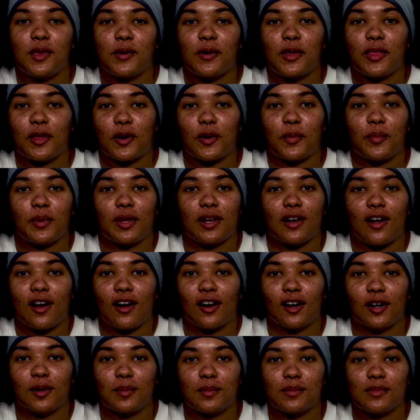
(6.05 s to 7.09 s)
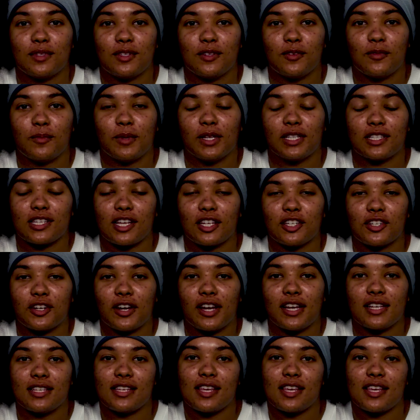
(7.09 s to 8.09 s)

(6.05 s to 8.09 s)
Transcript: me with open arms. You've been such a great